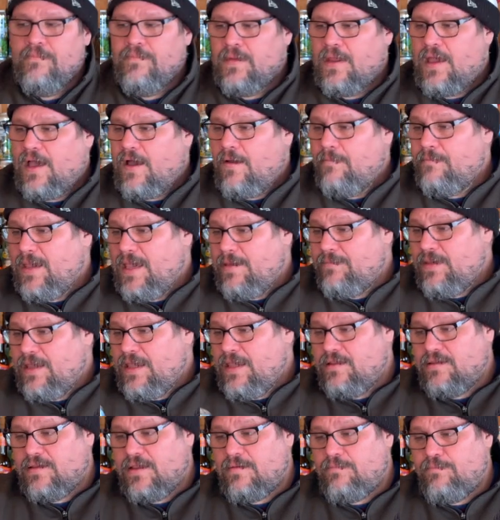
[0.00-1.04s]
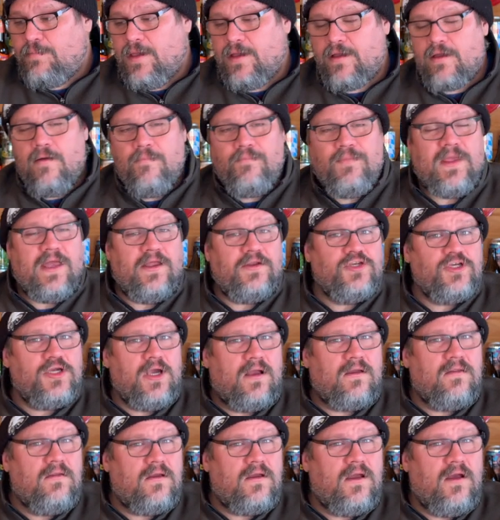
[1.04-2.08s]
Uh, maybe he did pick up that
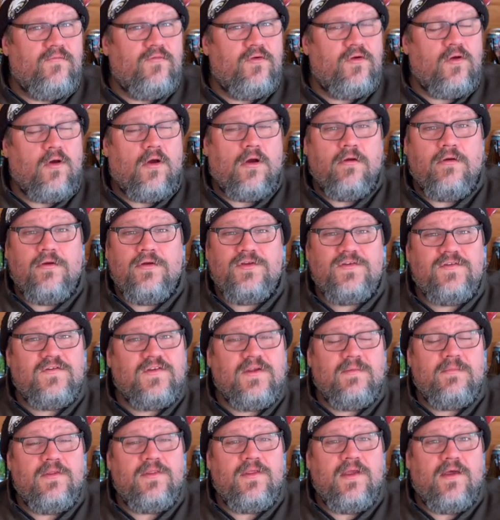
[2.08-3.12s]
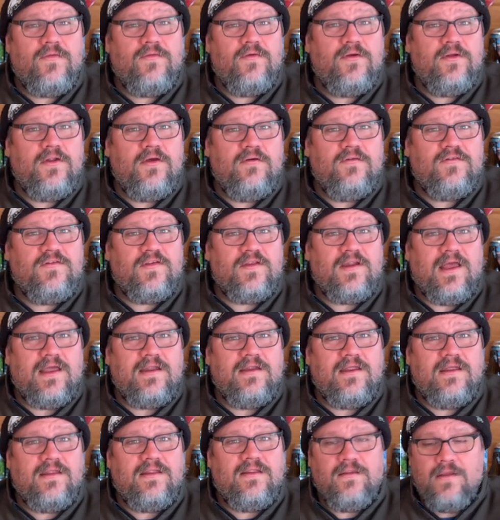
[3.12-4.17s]
chocolate covered orange or some of the other notes that I
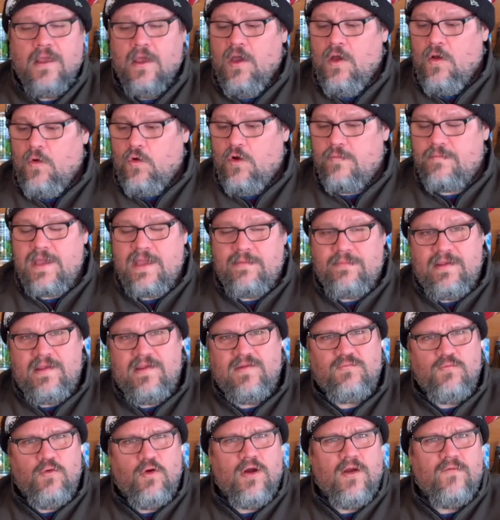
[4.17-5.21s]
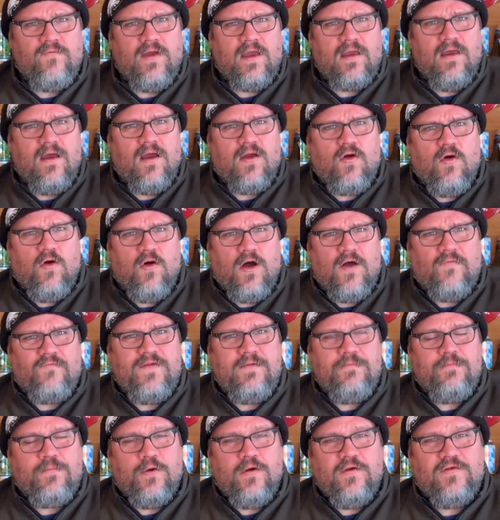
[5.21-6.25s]
didn't, or maybe he's more of a, a coffee
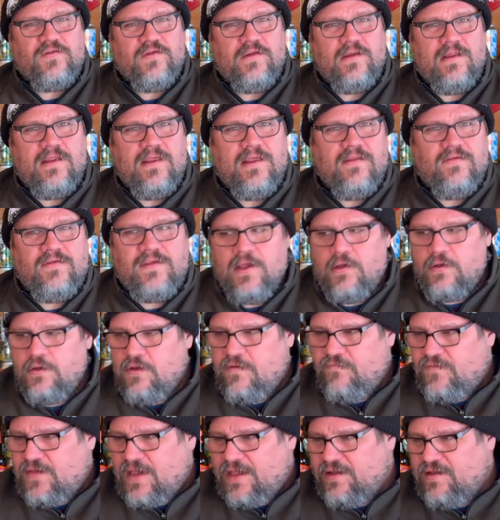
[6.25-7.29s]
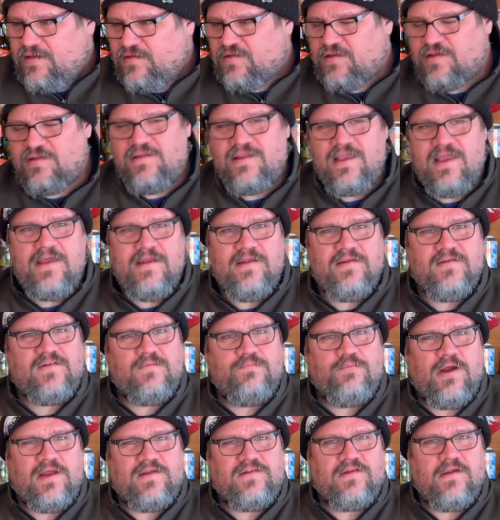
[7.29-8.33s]
person. He can tell you if that is indeed
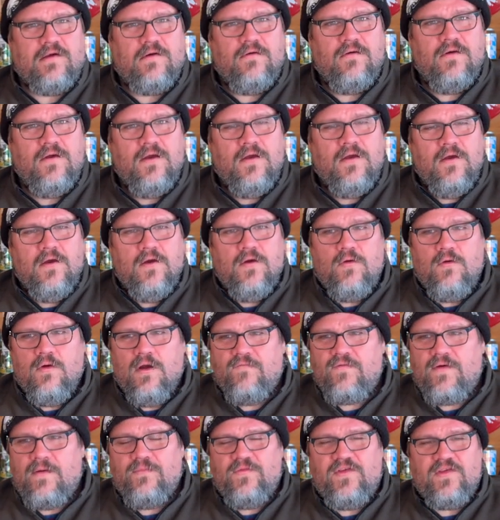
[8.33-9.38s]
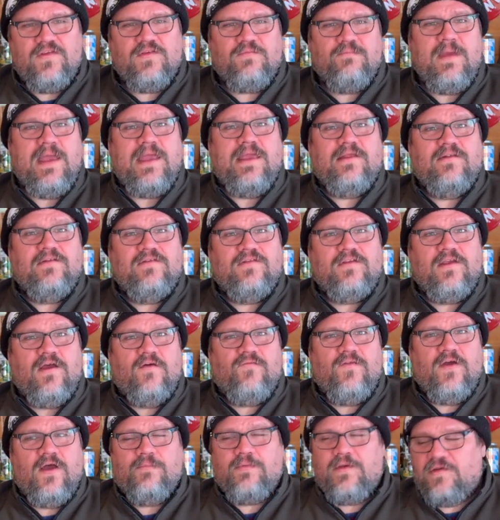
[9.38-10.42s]
espresso or if I'm just making stuff
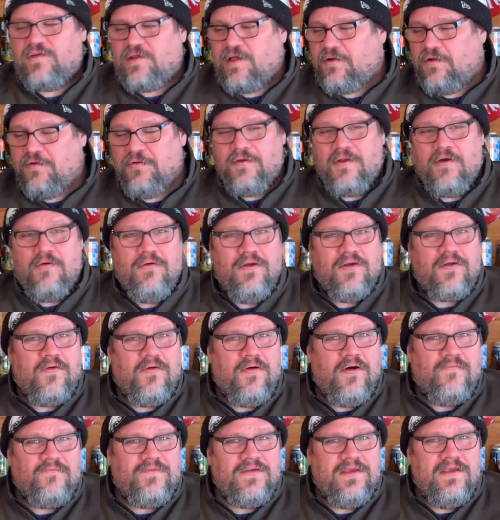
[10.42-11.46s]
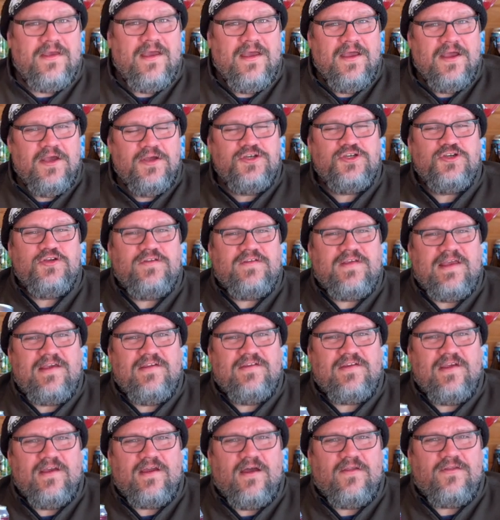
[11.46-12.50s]
up because I don't know what coffee should taste
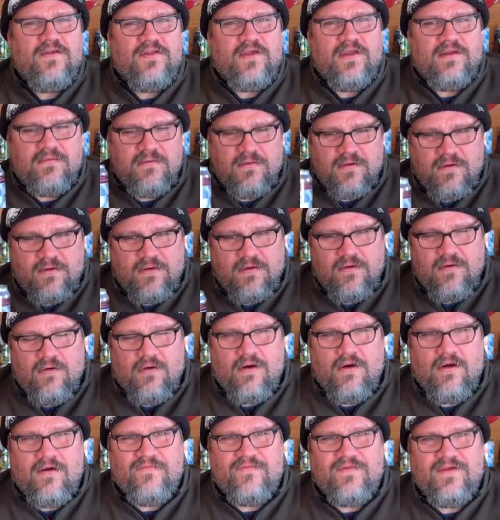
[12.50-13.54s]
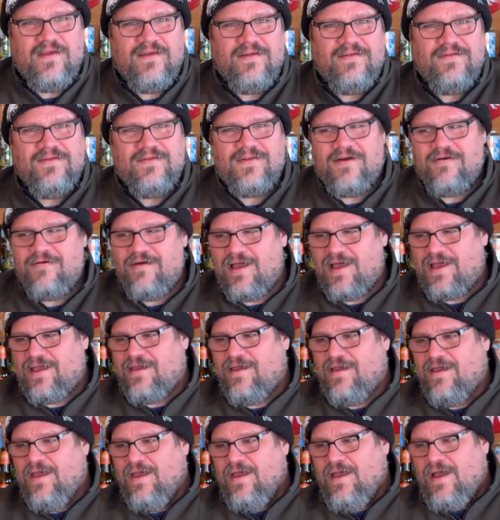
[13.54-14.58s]
like other than coffee. So, hey,
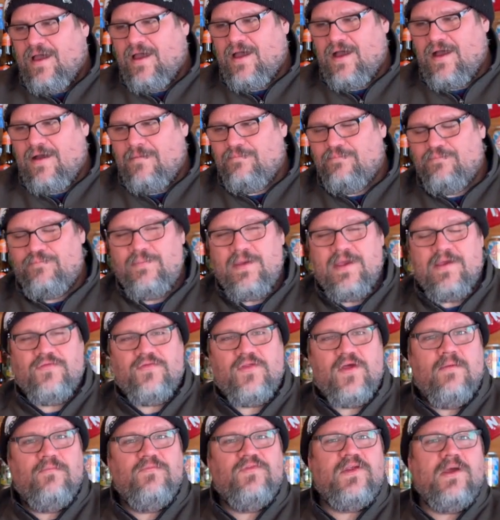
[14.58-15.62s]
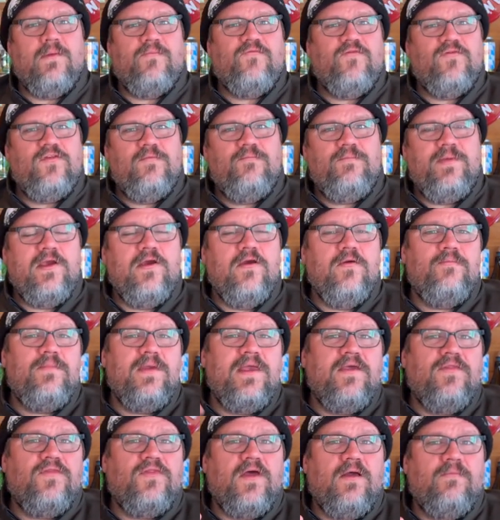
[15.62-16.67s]
um, big thumbs up for the beer.
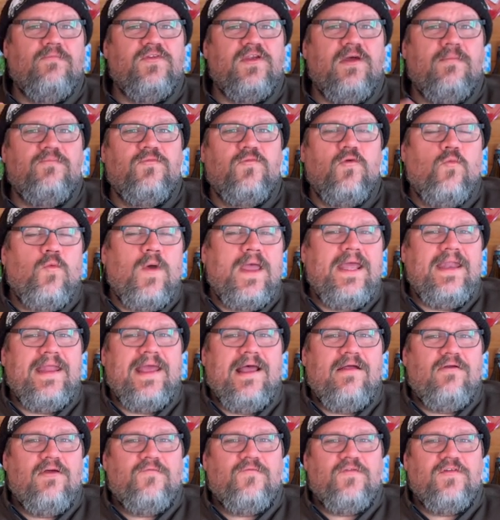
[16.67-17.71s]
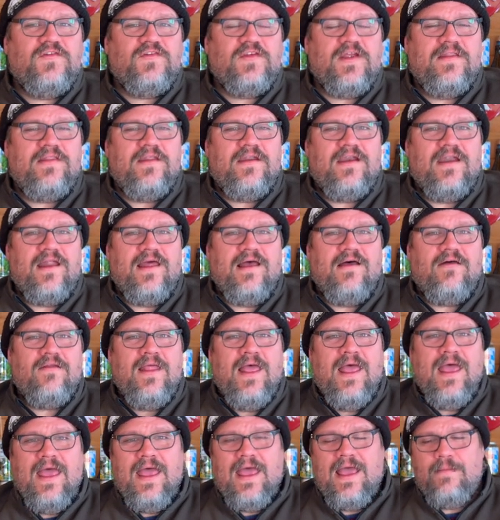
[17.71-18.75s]
Big thumbs up to Wayne Allen for sending it out.
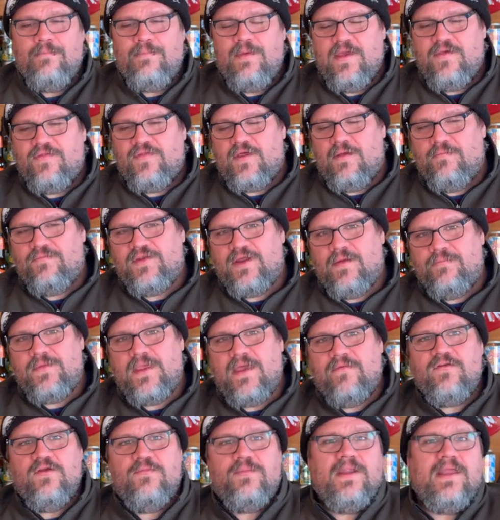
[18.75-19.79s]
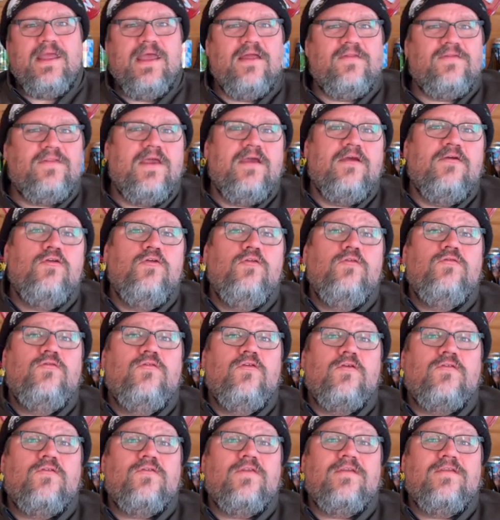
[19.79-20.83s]
And big thumbs up to everybody out there who
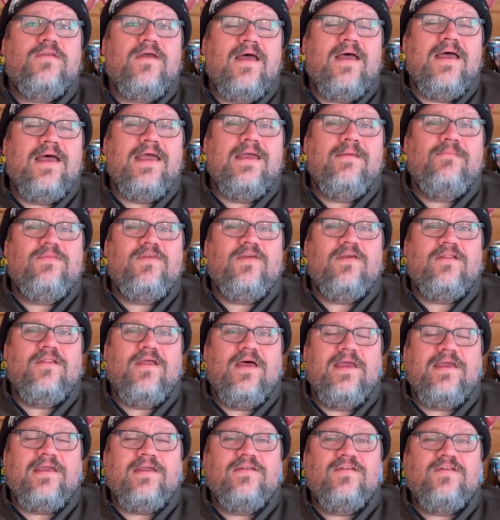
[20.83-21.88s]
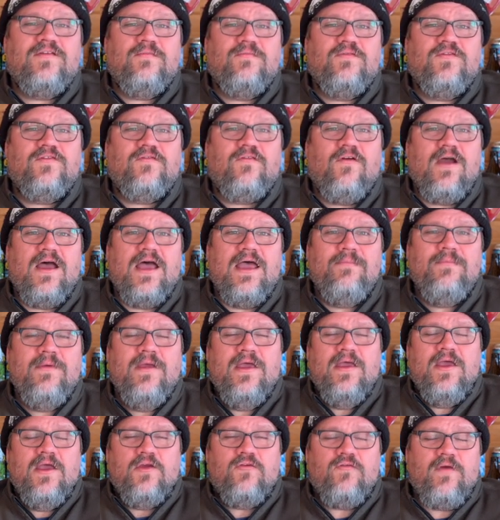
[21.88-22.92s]
took the time to like and subscribe.
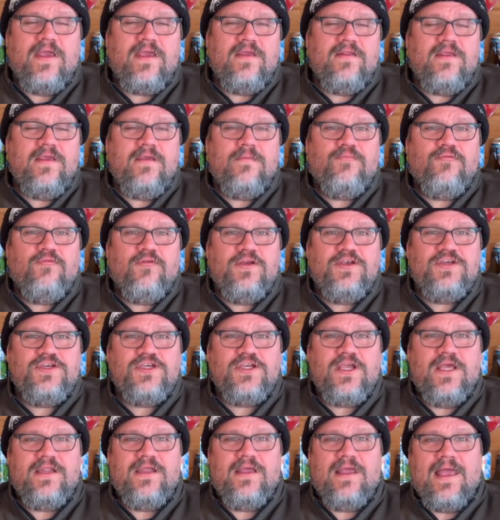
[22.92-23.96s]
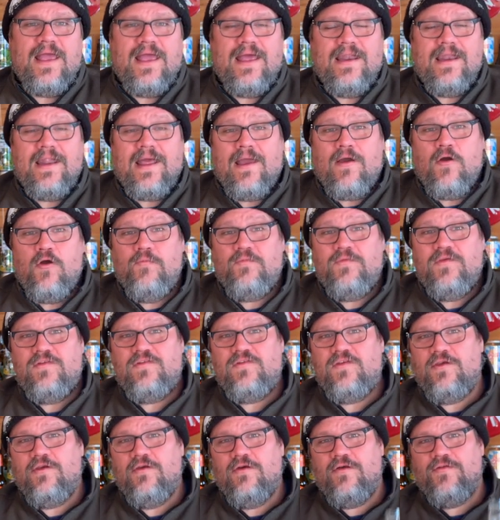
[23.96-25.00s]
Greatly appreciate it. And I hope to
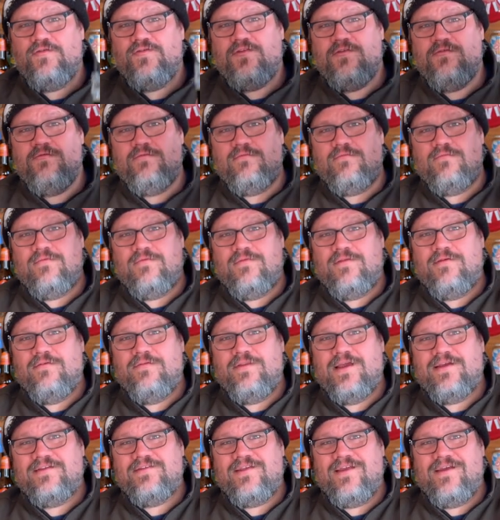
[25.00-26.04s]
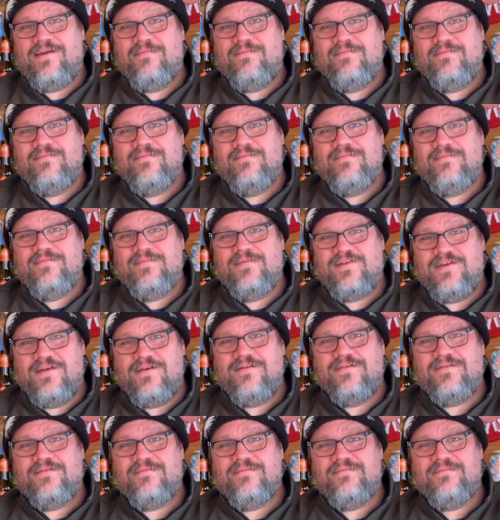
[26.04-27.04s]
see you all soon. Till next time, cheers.